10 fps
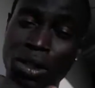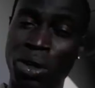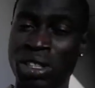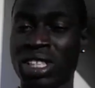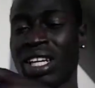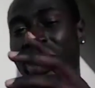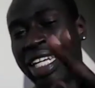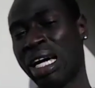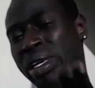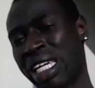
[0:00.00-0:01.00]
noise.
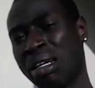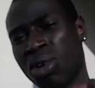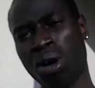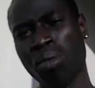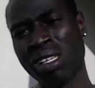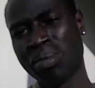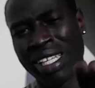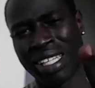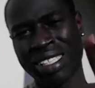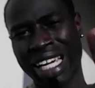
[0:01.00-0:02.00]
Not become homeless
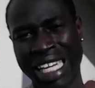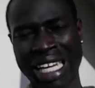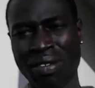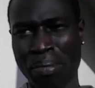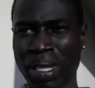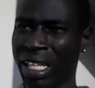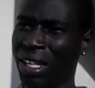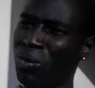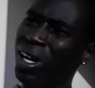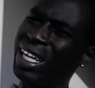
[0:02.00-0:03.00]
because I gave up. And
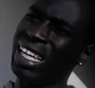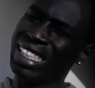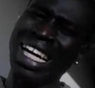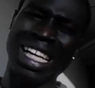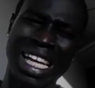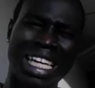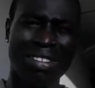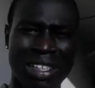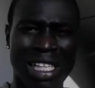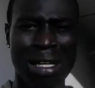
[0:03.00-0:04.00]
well, it's kind of like
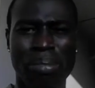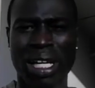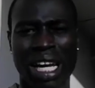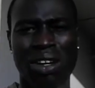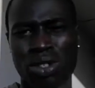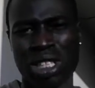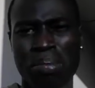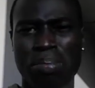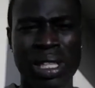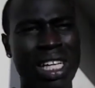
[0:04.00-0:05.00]
giving up, but I was still
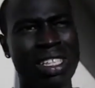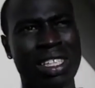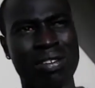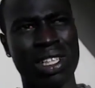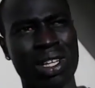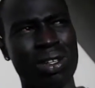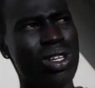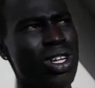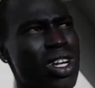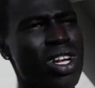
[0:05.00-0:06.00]
productive, you know.
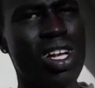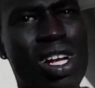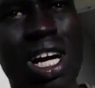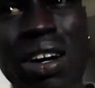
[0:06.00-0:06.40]
I